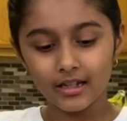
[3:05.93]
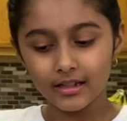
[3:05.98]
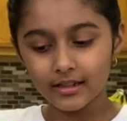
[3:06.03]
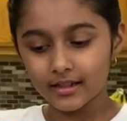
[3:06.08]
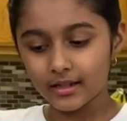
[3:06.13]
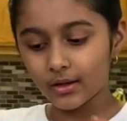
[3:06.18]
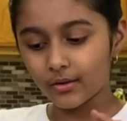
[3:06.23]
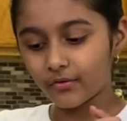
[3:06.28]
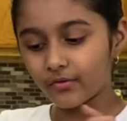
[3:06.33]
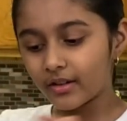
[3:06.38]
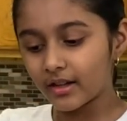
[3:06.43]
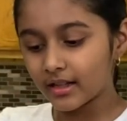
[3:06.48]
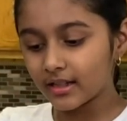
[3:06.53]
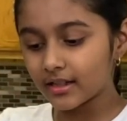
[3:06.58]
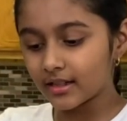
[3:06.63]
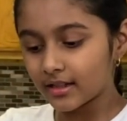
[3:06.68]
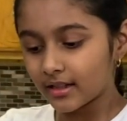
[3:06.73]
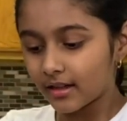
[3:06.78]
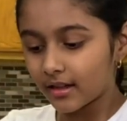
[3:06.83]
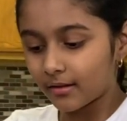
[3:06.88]
So
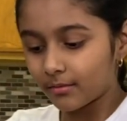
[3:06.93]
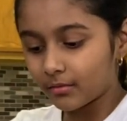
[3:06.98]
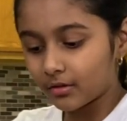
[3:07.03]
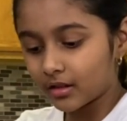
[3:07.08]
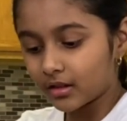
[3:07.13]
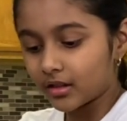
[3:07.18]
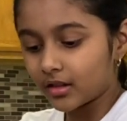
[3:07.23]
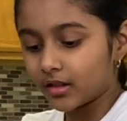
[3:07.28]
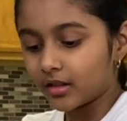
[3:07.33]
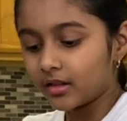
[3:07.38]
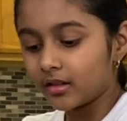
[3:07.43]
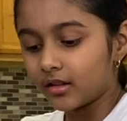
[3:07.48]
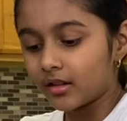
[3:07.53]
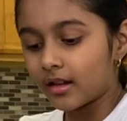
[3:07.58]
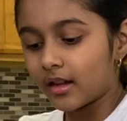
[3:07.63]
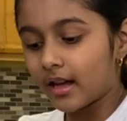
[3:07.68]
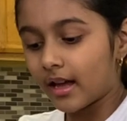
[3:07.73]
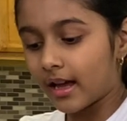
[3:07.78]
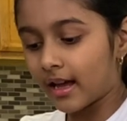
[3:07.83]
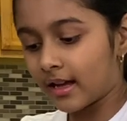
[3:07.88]
first, I'm gonna
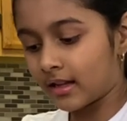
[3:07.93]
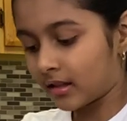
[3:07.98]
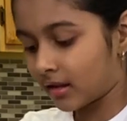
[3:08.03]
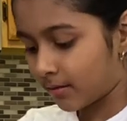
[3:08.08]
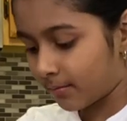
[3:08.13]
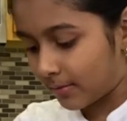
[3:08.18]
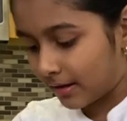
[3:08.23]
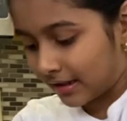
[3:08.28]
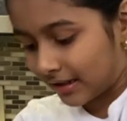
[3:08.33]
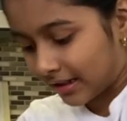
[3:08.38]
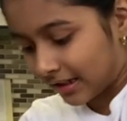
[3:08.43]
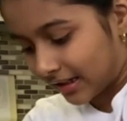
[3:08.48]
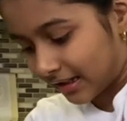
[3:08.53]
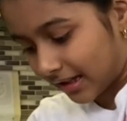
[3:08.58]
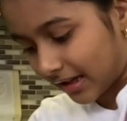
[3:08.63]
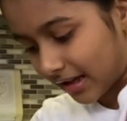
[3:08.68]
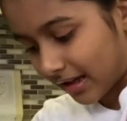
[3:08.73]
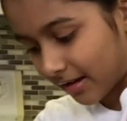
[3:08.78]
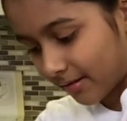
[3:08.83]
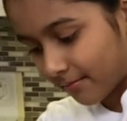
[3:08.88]
add the
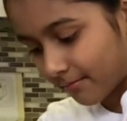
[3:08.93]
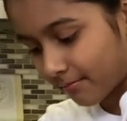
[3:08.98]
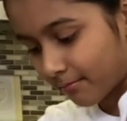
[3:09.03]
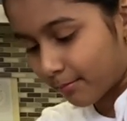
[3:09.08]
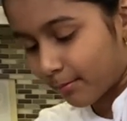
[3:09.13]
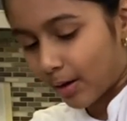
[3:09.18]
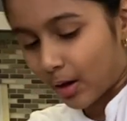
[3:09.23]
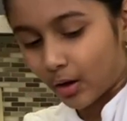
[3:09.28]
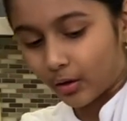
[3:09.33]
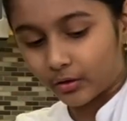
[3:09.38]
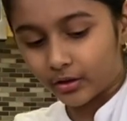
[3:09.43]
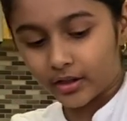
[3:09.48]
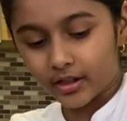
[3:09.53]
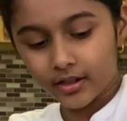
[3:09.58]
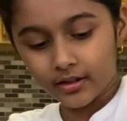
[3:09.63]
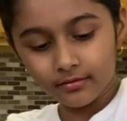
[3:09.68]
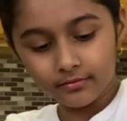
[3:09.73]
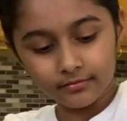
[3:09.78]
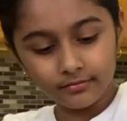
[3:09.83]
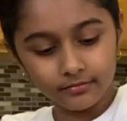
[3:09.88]
baking
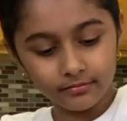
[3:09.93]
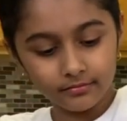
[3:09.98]
powder,